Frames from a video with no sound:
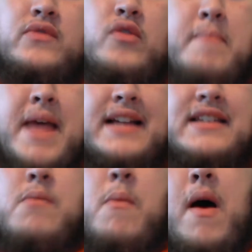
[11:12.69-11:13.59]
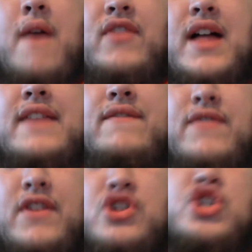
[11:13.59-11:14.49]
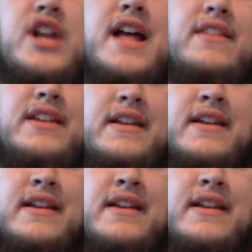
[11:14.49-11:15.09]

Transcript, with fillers: for maximum offline functionality,